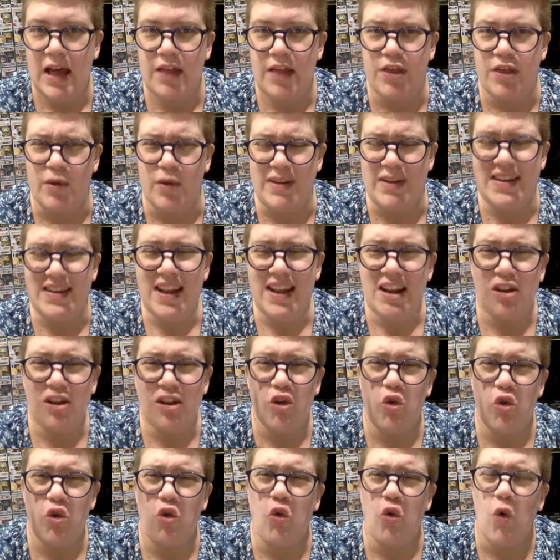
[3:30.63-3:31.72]
Though it didn't
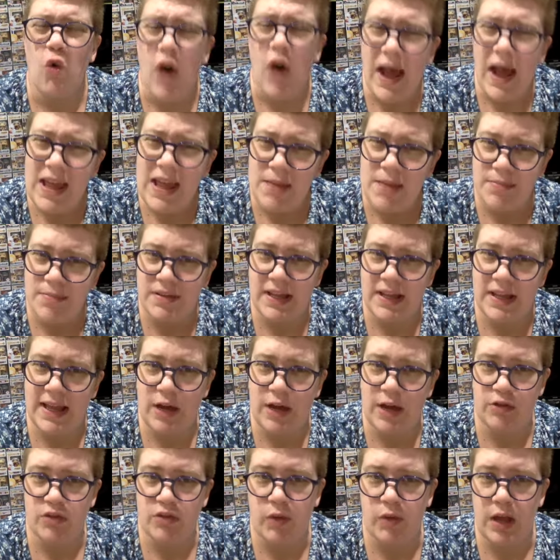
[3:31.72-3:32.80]
quite play
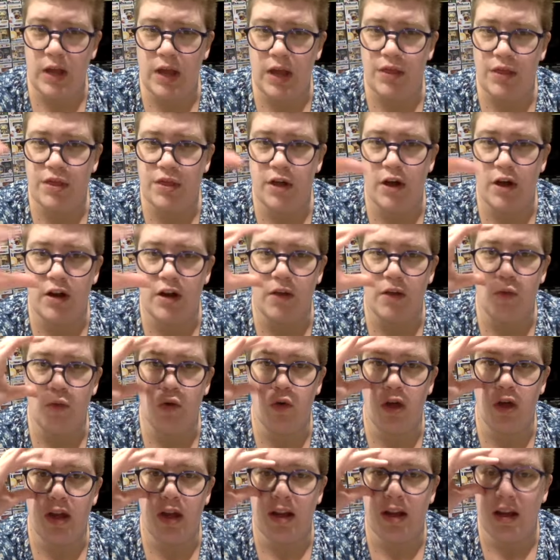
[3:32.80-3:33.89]
out the way I thought it
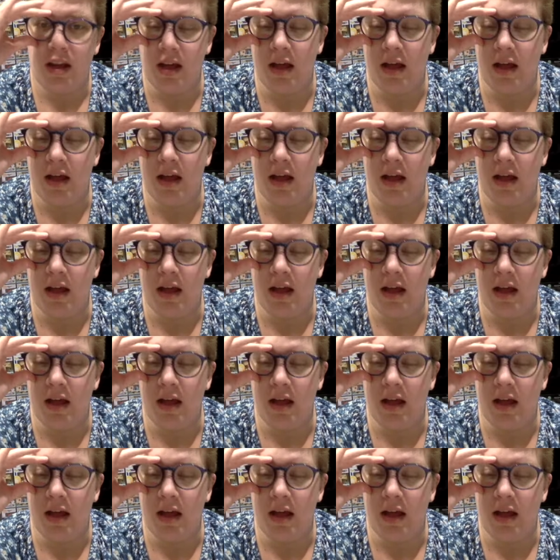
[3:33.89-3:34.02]
would.